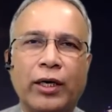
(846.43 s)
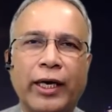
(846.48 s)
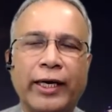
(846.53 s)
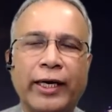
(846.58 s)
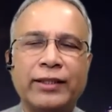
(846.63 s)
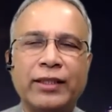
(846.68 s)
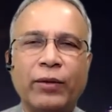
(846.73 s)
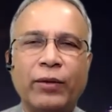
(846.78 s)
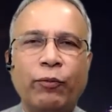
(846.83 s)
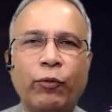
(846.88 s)

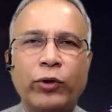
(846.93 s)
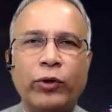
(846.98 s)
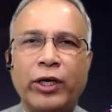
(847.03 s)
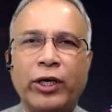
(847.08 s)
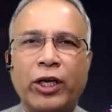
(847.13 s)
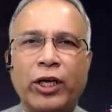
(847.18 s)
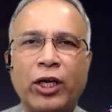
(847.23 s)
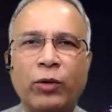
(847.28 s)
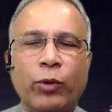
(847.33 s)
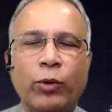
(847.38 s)
except for the
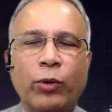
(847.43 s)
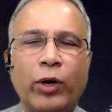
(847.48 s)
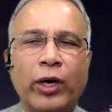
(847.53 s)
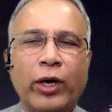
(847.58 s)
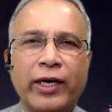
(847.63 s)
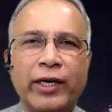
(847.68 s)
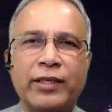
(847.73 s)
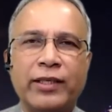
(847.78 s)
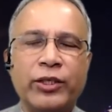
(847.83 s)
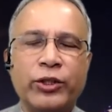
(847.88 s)

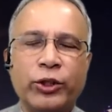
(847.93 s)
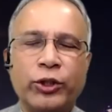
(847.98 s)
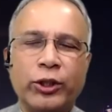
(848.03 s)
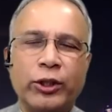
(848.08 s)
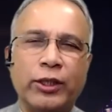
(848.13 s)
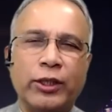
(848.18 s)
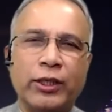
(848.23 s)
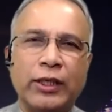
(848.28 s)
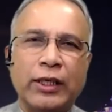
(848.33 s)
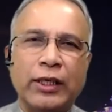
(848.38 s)

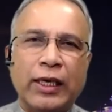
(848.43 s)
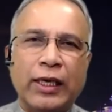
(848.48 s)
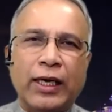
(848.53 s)
demonetization.